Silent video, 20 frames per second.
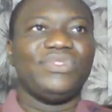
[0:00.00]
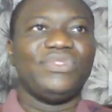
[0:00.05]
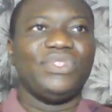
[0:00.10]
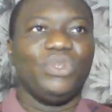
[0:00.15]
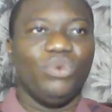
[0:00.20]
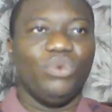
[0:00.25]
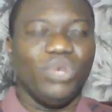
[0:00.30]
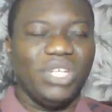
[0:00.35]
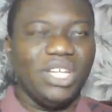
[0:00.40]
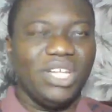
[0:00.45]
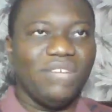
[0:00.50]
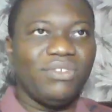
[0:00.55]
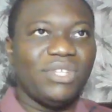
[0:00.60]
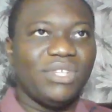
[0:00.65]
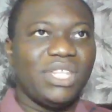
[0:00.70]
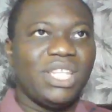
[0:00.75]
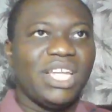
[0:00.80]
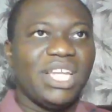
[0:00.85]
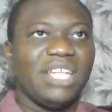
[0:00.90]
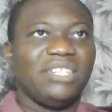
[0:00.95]
We give You
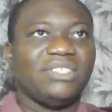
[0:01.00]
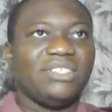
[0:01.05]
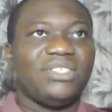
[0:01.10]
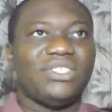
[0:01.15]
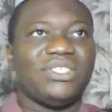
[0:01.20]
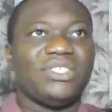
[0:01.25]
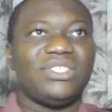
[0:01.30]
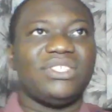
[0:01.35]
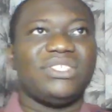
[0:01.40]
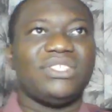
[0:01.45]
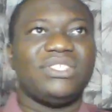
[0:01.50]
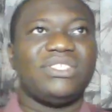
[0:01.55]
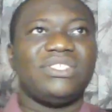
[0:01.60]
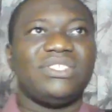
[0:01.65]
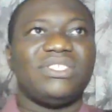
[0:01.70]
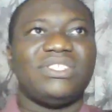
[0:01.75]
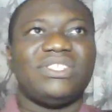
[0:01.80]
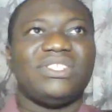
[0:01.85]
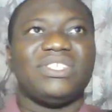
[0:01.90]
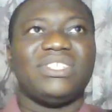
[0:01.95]
thanks
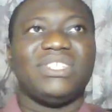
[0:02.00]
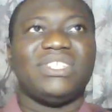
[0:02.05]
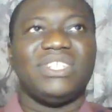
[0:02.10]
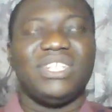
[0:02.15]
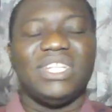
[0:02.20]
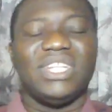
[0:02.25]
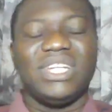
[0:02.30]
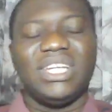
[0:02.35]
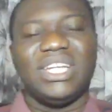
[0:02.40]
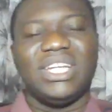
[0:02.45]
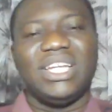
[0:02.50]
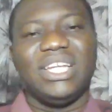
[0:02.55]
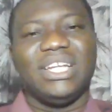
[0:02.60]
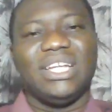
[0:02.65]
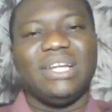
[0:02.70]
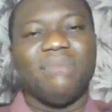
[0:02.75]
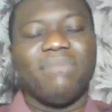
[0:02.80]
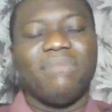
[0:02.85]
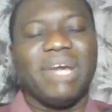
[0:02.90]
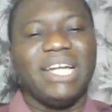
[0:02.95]
in
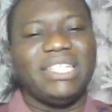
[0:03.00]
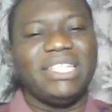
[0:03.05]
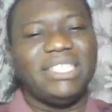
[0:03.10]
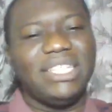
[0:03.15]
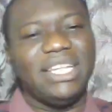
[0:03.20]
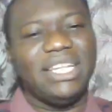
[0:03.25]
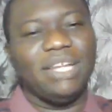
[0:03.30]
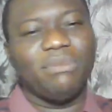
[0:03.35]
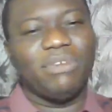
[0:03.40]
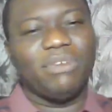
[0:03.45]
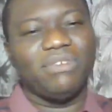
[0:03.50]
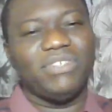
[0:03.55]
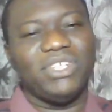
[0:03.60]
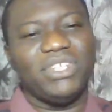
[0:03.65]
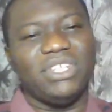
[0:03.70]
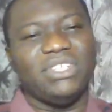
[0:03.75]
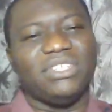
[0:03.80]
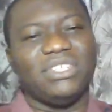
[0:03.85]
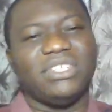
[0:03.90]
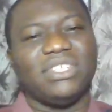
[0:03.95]
the mighty name of
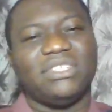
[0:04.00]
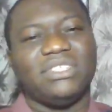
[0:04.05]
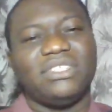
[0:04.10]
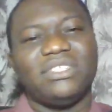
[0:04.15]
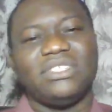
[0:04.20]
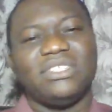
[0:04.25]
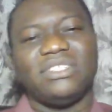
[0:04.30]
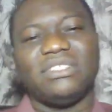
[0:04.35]
Jesus.